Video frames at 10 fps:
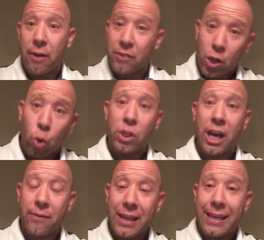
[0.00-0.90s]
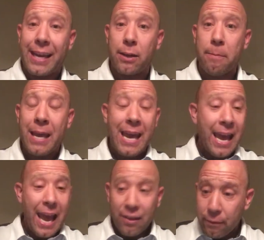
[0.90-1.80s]
of the old covenant kingdom
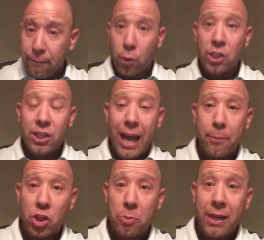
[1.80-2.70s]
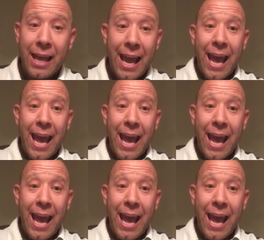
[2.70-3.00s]
and the full establishment